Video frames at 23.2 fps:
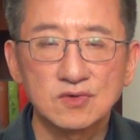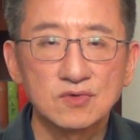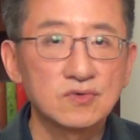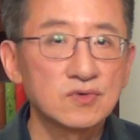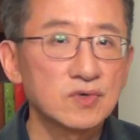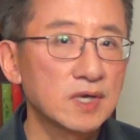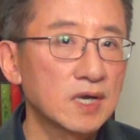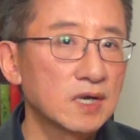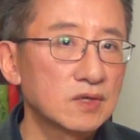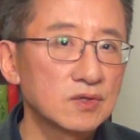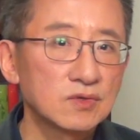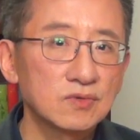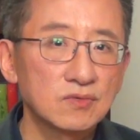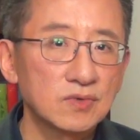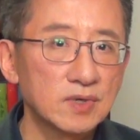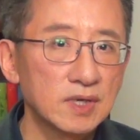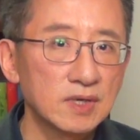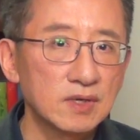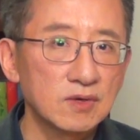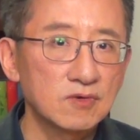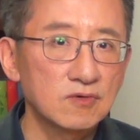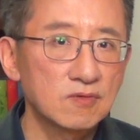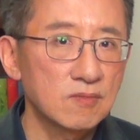who can do
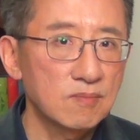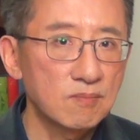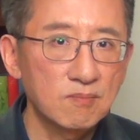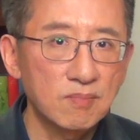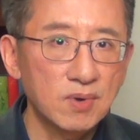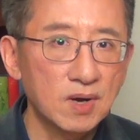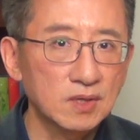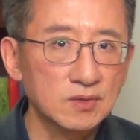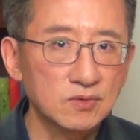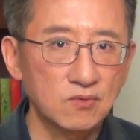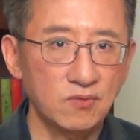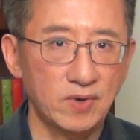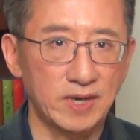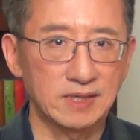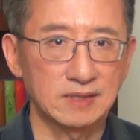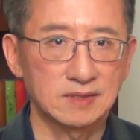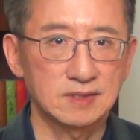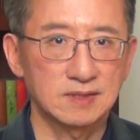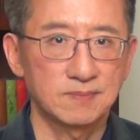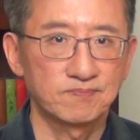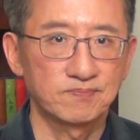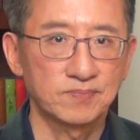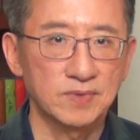little but
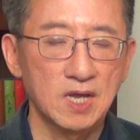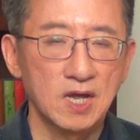wait.